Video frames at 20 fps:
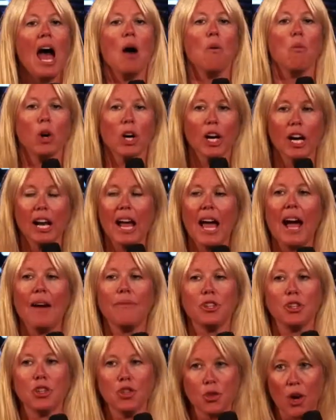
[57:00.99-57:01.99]
and we're going to
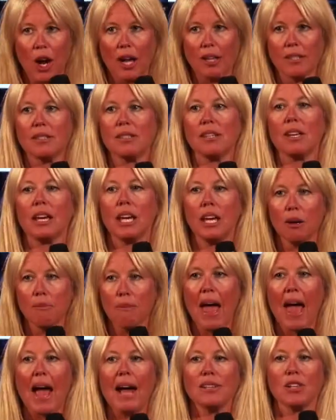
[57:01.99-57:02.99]
have to trust
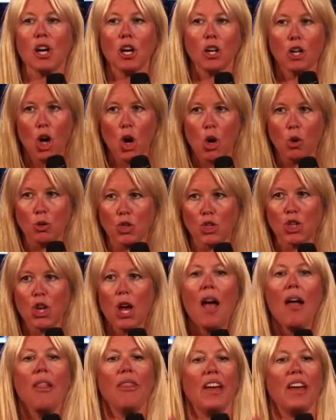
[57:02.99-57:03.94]
him as our coach,